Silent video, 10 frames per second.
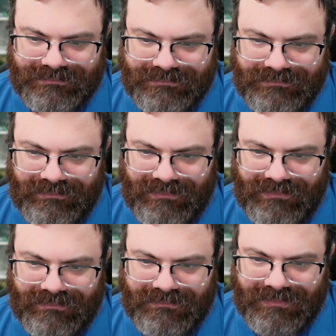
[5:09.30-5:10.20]

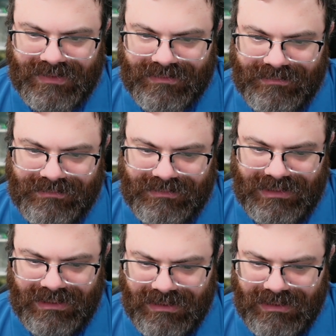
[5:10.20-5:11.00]
Nobody speaks.